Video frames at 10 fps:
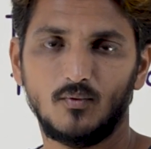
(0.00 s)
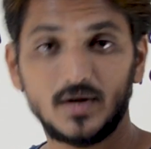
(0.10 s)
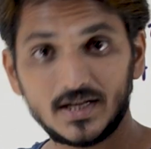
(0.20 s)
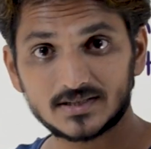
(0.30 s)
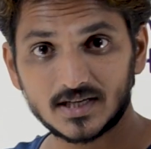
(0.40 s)

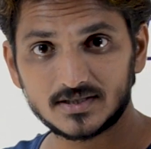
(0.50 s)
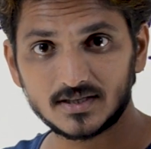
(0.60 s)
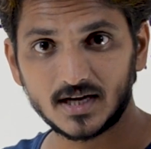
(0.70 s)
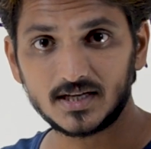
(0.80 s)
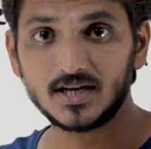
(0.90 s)
we
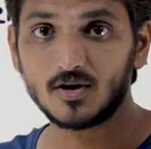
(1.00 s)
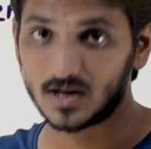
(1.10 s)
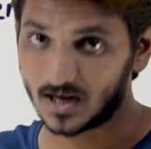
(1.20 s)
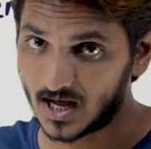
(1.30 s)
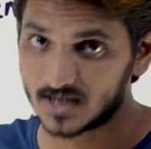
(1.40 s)
discussed that in
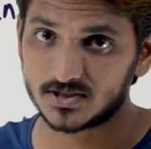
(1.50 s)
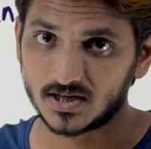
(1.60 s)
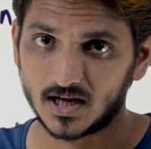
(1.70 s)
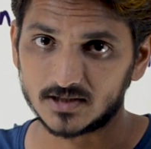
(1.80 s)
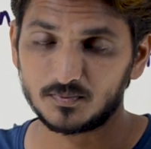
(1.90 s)
our
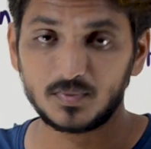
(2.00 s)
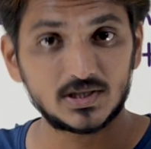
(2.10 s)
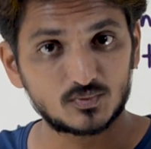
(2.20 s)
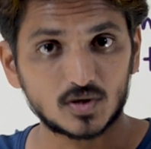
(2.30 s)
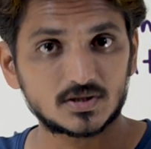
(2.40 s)
last class.
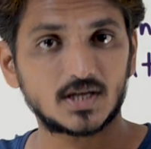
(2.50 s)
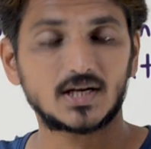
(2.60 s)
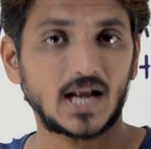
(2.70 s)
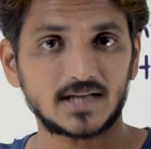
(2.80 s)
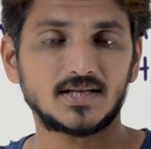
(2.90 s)
Please watch
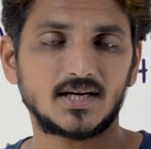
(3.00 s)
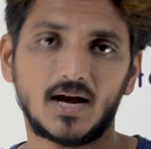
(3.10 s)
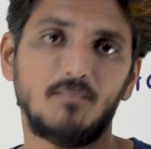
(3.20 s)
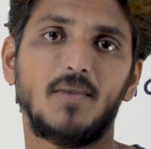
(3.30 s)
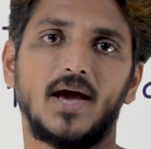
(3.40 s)
that class and
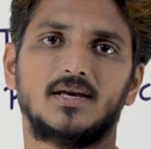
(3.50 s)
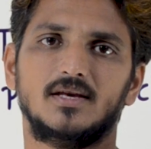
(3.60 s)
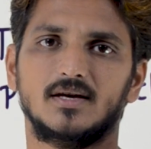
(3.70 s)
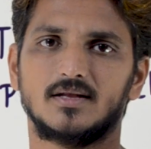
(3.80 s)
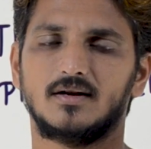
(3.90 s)
come back
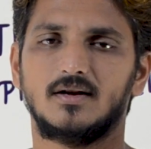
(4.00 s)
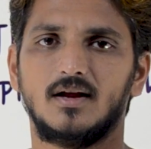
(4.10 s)
here.